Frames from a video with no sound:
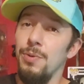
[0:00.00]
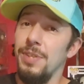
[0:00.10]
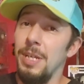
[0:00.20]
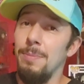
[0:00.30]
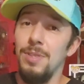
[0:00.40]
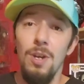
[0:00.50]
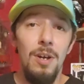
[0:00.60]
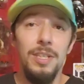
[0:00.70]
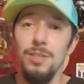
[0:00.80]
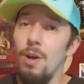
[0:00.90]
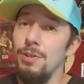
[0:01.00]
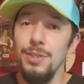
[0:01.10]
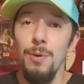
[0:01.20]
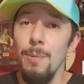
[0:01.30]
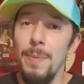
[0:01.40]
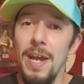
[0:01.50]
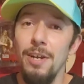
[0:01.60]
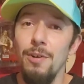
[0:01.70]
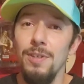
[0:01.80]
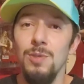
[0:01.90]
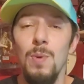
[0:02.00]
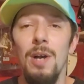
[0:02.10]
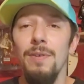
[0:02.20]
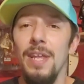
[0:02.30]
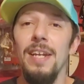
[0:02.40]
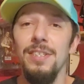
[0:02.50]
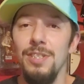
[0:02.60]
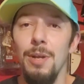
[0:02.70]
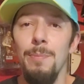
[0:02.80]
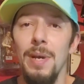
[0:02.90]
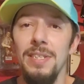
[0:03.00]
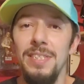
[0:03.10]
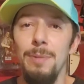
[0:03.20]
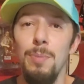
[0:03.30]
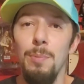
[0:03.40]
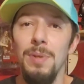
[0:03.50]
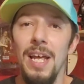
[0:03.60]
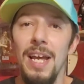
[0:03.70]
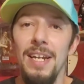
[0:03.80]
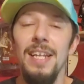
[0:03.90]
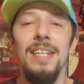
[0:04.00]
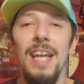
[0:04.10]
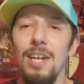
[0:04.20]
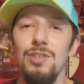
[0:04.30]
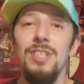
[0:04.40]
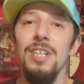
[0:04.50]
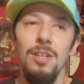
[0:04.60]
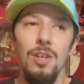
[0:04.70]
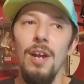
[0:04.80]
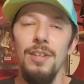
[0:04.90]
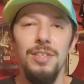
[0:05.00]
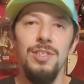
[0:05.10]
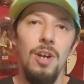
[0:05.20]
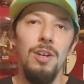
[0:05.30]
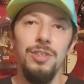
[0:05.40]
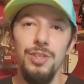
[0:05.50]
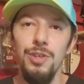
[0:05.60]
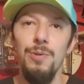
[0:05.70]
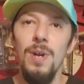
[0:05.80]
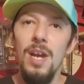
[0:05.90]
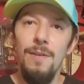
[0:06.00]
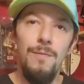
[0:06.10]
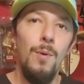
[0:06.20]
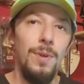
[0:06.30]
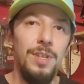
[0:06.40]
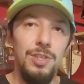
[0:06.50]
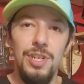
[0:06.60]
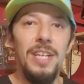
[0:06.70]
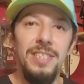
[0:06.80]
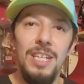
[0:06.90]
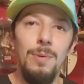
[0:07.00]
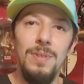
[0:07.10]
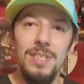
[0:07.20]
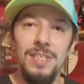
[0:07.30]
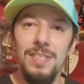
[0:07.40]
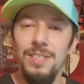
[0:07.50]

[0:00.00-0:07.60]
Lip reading: theme song is also a banger as well. That is done by Simple Plan, and they actually did a lot of the songs too for the chase sequences and